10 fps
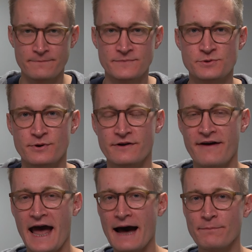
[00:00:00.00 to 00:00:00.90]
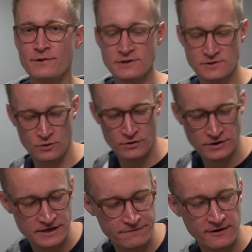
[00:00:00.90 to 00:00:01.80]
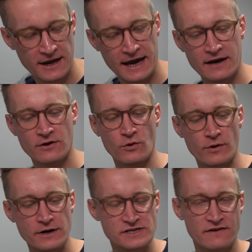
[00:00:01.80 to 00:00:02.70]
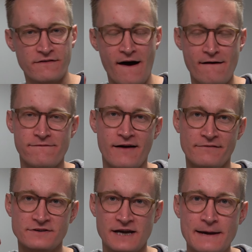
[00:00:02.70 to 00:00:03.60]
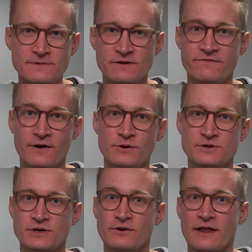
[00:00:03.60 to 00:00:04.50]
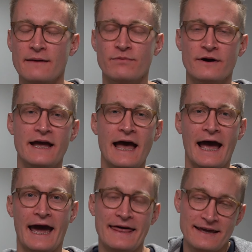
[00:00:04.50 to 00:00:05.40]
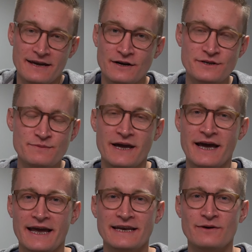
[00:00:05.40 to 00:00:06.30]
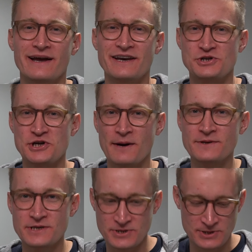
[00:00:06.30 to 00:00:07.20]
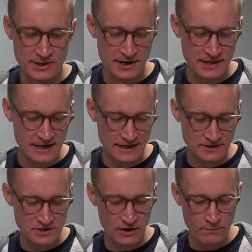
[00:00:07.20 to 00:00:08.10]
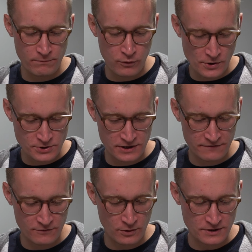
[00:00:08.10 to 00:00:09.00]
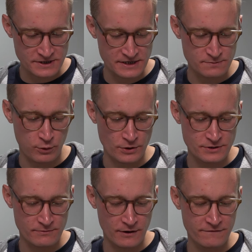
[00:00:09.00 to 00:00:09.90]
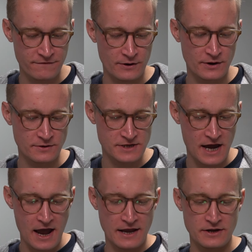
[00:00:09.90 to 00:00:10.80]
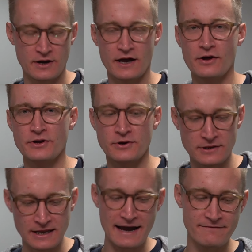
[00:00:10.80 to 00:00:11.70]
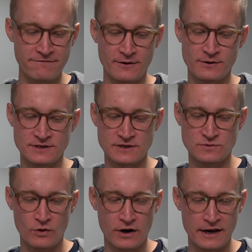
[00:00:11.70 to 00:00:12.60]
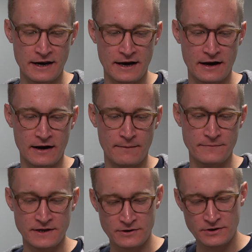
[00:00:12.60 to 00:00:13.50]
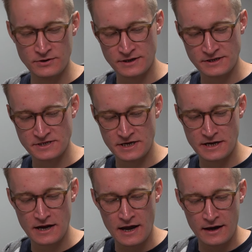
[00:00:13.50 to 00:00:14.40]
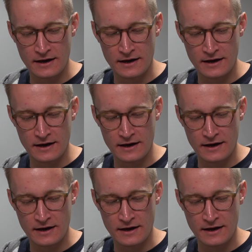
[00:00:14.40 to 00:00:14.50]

sort of Apple's different categories of types of photos in your library, and they can also be a handy way to jump to certain things. So portrait, of course, is portrait mode photos. You got all your live photos as one. You can see